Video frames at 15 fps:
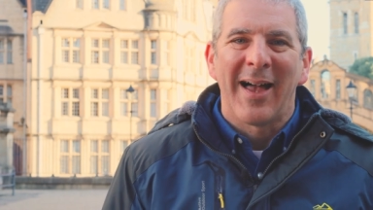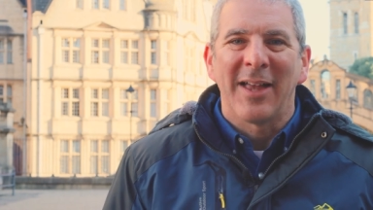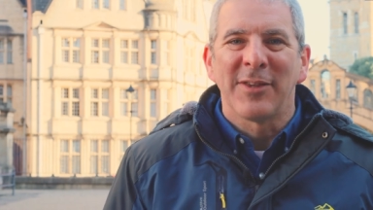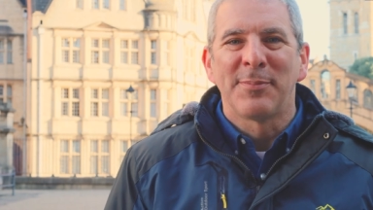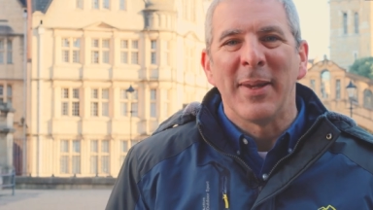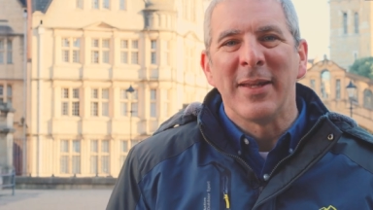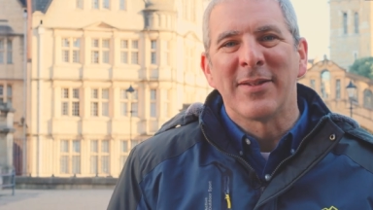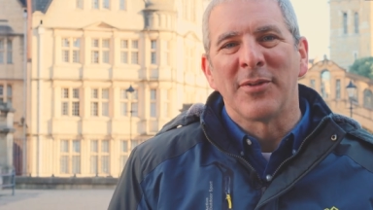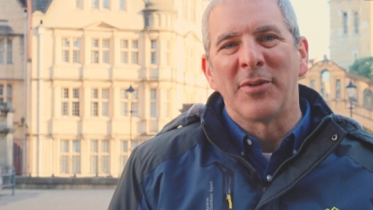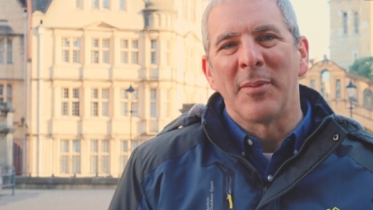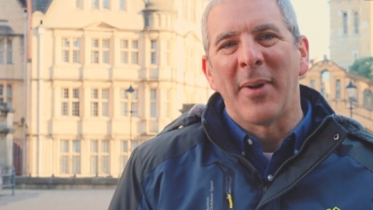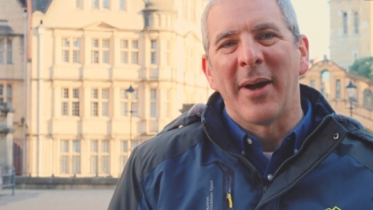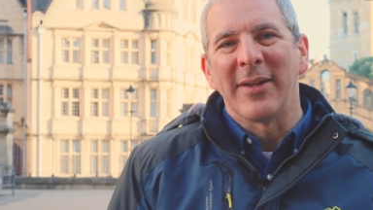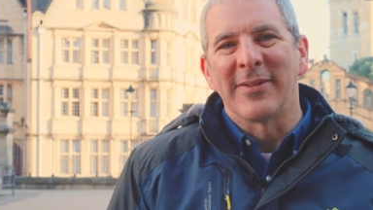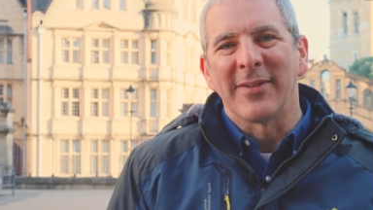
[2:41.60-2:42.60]
As Peter
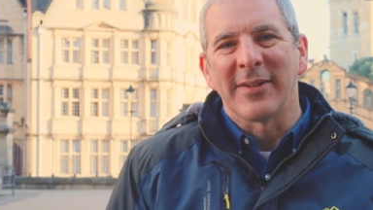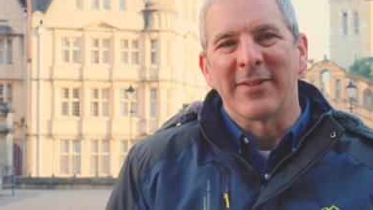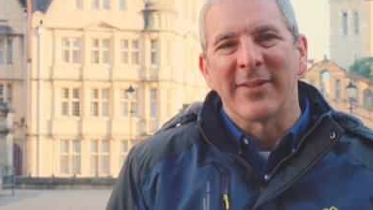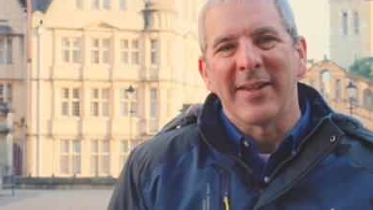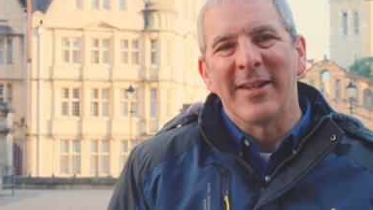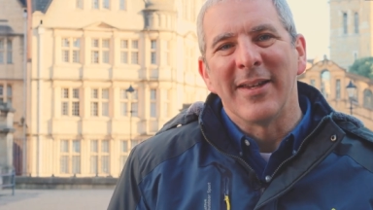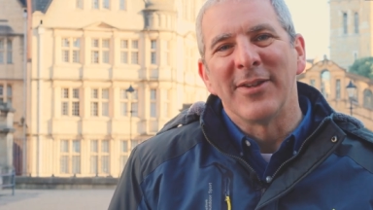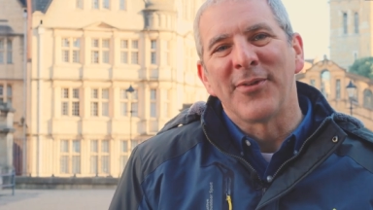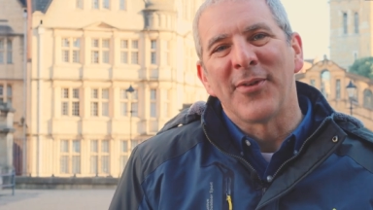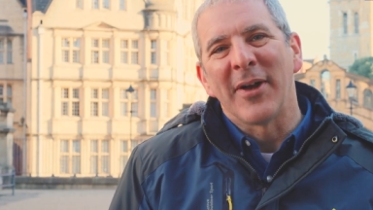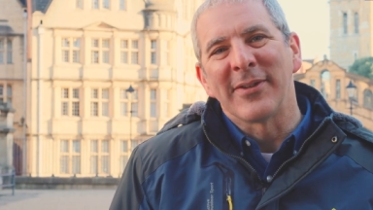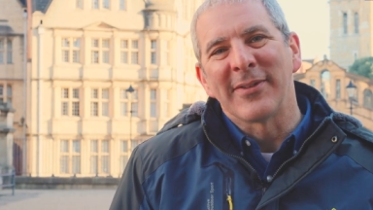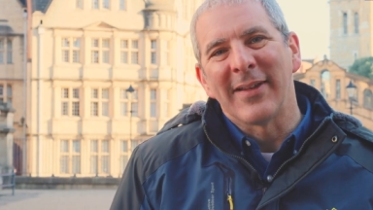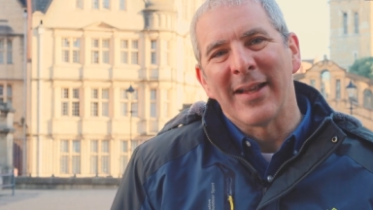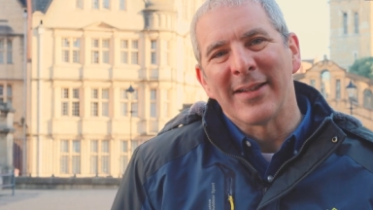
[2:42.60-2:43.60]
reminds us in his
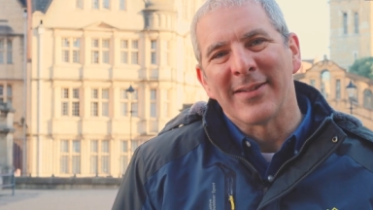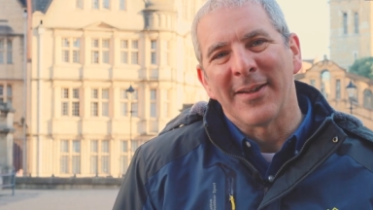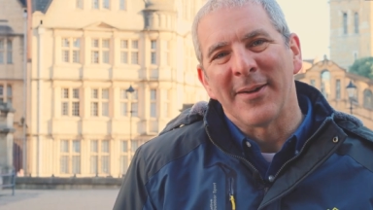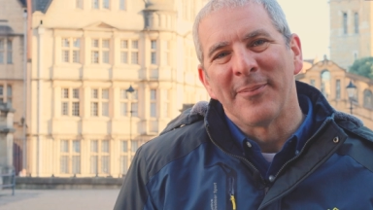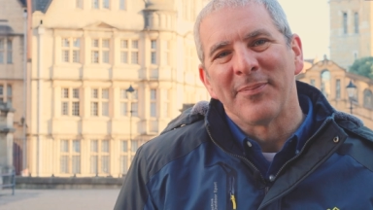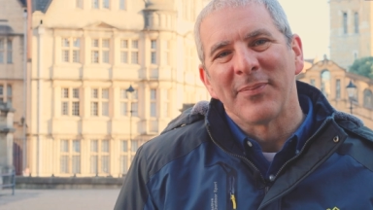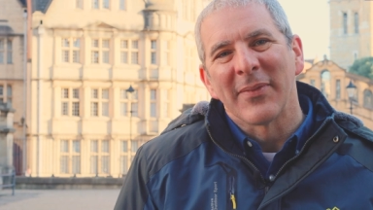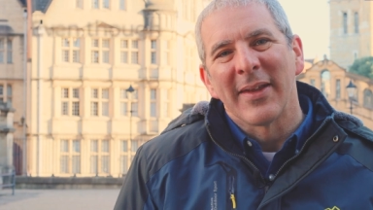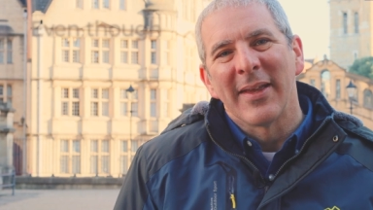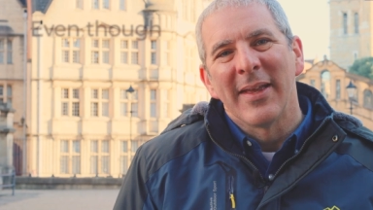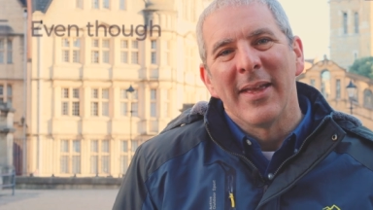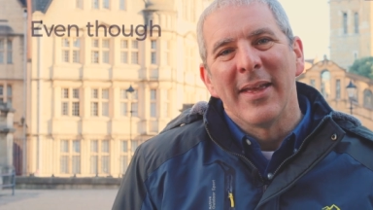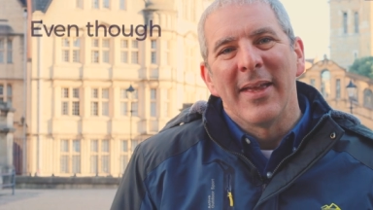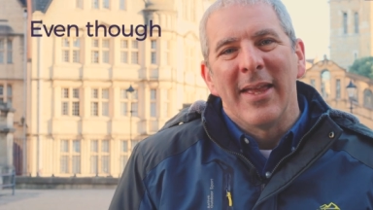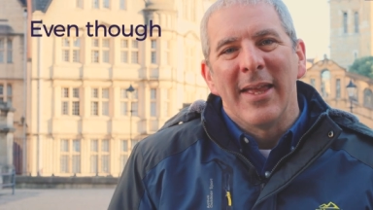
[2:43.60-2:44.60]
first letter,
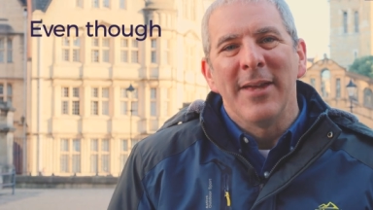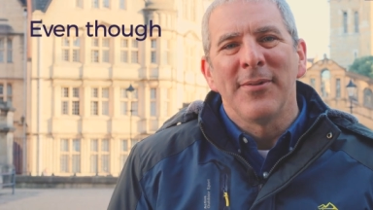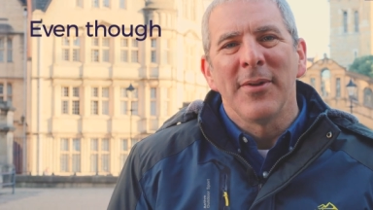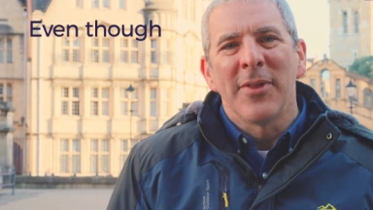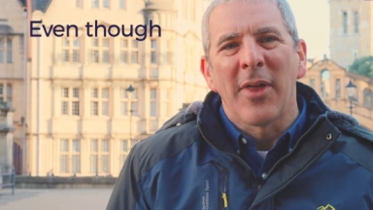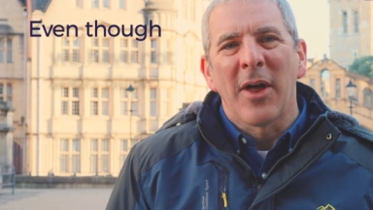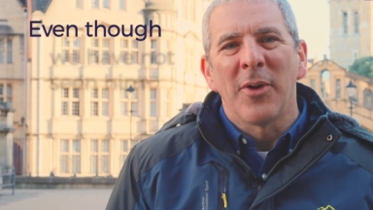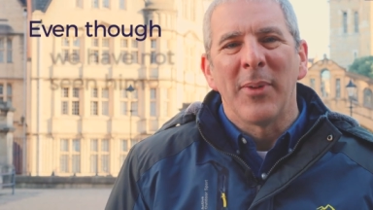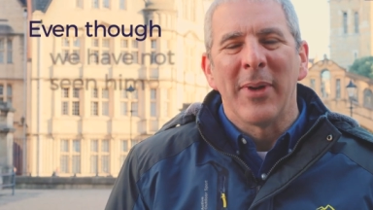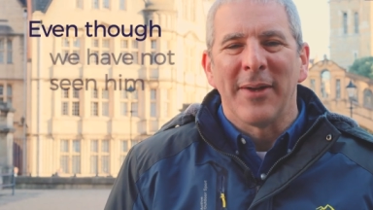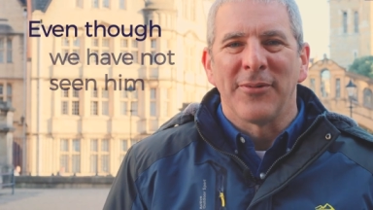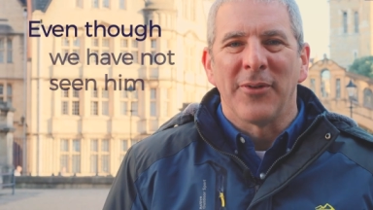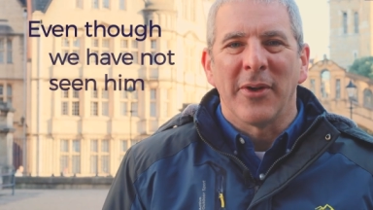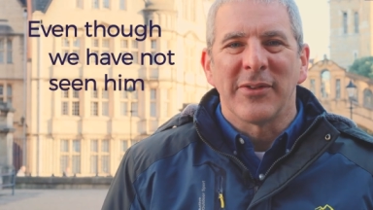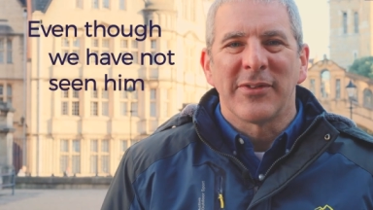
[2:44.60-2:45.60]
even though we
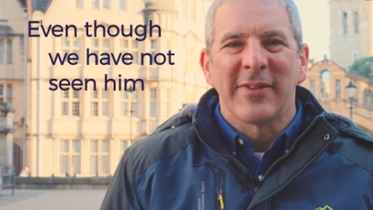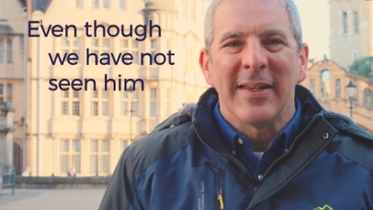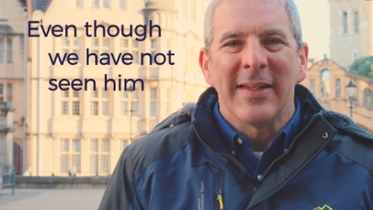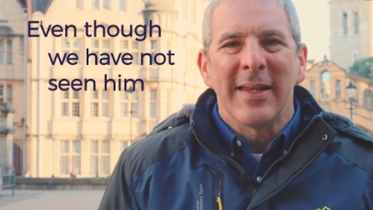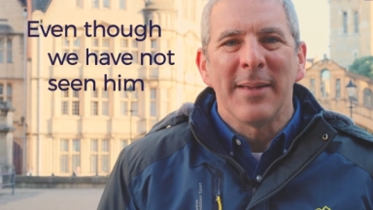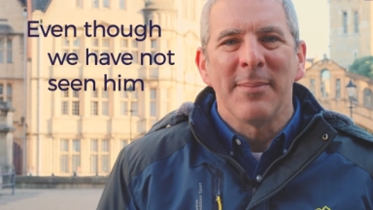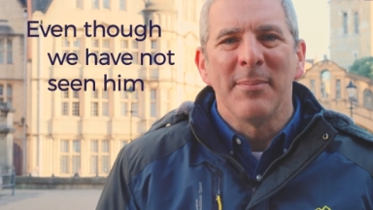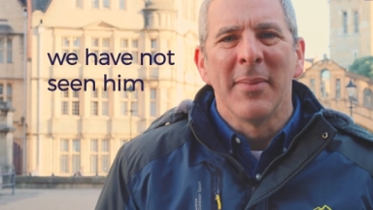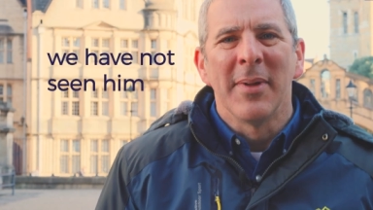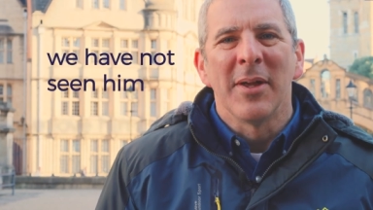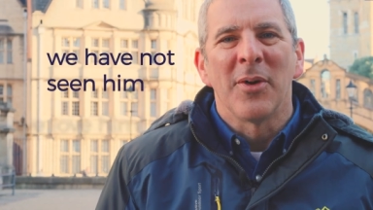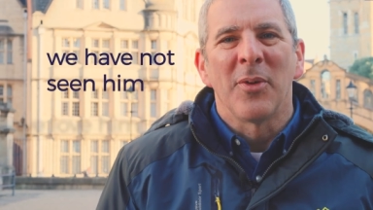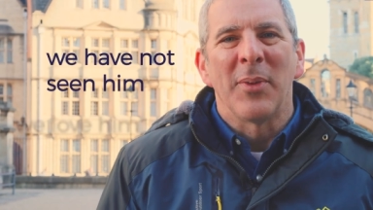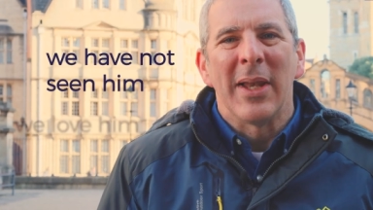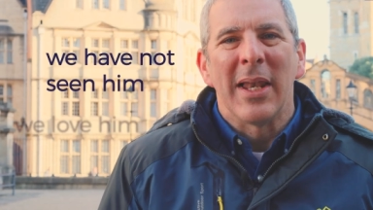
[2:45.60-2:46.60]
have not seen him,
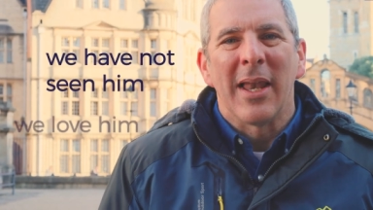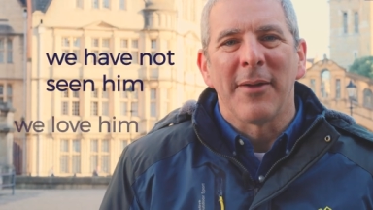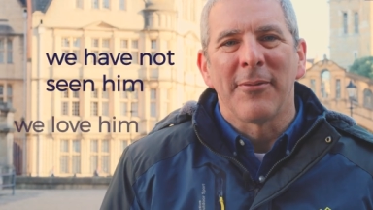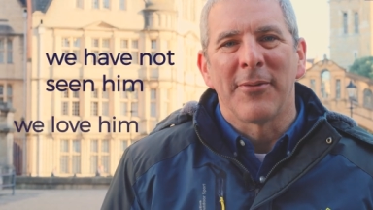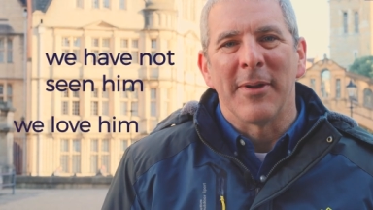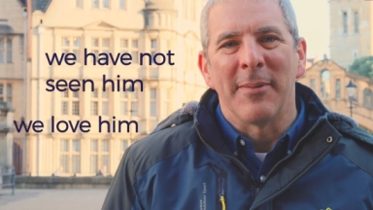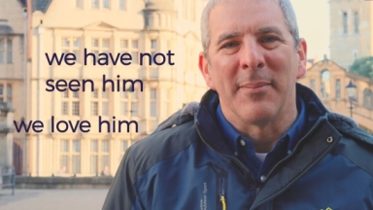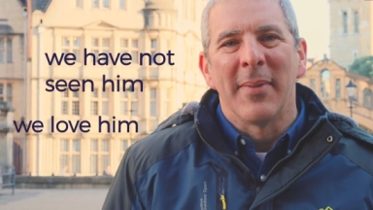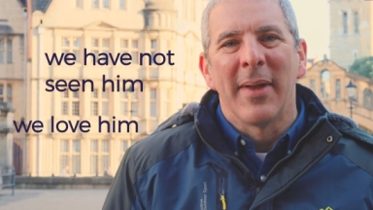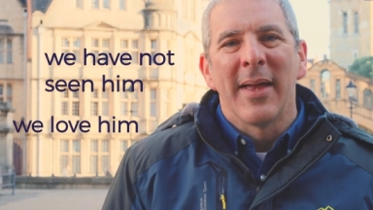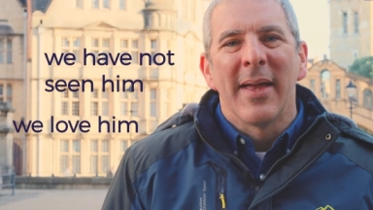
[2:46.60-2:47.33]
we love him.